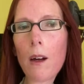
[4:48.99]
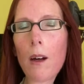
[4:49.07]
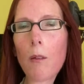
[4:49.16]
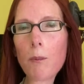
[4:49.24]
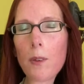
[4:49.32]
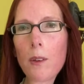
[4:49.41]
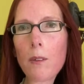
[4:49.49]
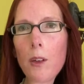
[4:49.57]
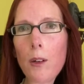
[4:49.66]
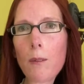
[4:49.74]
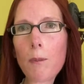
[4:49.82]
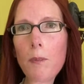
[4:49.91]
you don't
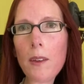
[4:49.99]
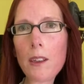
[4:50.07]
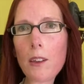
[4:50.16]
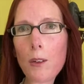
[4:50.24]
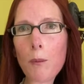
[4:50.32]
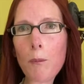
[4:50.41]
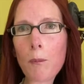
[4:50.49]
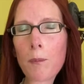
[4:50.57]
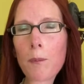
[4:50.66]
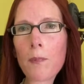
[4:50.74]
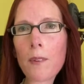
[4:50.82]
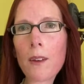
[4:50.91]
know, thank you.
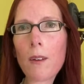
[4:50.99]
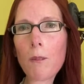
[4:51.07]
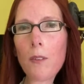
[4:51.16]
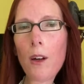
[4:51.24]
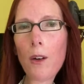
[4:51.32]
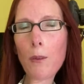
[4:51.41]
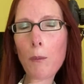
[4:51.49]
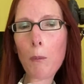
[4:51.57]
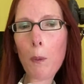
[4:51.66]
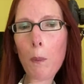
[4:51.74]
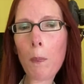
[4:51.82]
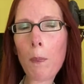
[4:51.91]
No,
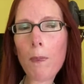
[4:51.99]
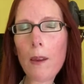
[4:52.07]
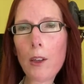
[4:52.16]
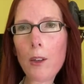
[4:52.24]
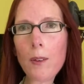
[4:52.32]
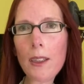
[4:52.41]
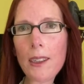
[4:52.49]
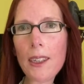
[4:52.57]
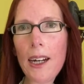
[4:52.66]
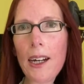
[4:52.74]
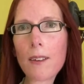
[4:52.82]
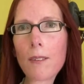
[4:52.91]
I don't need
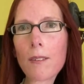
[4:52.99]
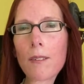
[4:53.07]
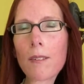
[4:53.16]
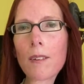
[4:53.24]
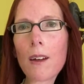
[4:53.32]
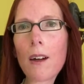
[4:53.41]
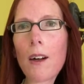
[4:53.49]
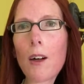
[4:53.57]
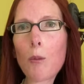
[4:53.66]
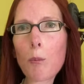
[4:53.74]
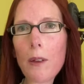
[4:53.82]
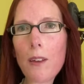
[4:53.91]
that.
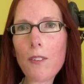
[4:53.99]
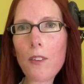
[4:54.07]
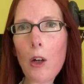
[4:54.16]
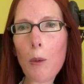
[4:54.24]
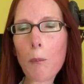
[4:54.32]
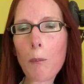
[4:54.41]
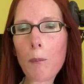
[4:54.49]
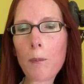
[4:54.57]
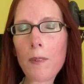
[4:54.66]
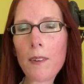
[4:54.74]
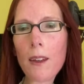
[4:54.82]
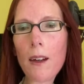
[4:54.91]
Please stop.
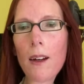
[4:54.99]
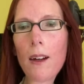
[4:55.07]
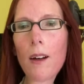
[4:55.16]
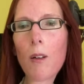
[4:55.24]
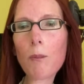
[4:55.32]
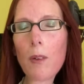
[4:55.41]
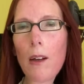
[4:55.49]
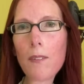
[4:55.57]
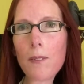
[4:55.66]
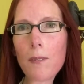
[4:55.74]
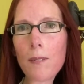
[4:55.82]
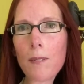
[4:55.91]
I was
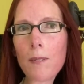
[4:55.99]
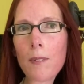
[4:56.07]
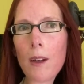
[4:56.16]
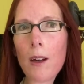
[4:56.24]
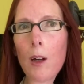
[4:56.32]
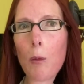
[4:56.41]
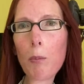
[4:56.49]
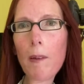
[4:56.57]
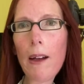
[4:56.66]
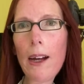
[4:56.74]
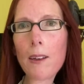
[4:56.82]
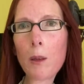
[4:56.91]

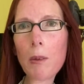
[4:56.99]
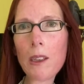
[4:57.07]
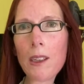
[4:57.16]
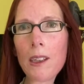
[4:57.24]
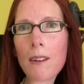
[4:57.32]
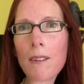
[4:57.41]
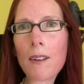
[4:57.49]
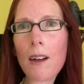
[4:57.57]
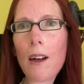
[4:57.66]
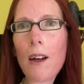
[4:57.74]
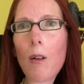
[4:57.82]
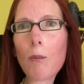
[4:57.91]
polite in the beginning,
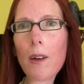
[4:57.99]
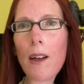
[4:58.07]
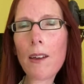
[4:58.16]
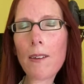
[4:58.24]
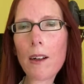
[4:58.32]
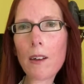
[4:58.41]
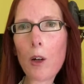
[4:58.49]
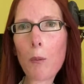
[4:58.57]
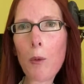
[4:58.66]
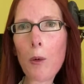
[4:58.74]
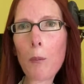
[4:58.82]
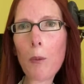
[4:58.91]
and then I got more
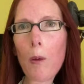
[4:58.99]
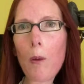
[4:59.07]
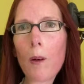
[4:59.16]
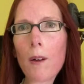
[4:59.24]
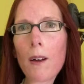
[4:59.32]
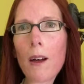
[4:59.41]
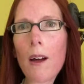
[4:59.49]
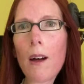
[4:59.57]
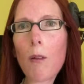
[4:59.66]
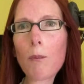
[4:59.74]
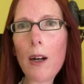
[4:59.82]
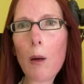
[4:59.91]
and more
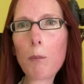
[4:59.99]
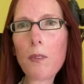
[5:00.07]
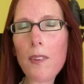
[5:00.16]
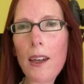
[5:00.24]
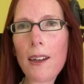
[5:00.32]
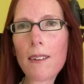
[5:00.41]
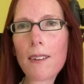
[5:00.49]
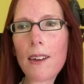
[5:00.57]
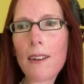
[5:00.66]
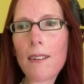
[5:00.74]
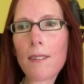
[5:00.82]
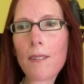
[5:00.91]
upset
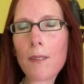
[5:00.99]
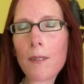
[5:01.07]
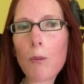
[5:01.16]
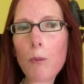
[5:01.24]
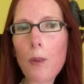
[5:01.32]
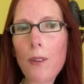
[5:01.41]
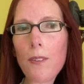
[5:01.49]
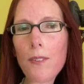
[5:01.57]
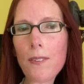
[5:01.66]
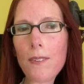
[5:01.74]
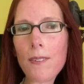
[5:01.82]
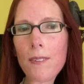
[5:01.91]
and was
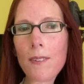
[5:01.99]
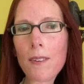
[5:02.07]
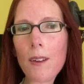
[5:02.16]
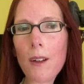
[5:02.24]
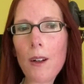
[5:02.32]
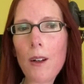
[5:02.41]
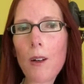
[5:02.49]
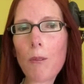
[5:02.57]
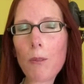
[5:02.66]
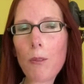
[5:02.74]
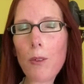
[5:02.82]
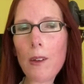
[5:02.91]

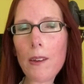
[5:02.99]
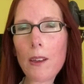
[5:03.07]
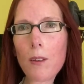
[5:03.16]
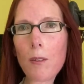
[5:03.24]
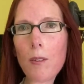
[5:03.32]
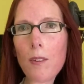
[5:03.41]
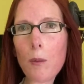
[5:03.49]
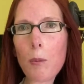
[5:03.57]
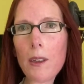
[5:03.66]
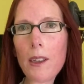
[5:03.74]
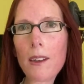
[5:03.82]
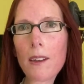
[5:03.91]
really
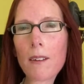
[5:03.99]
visibly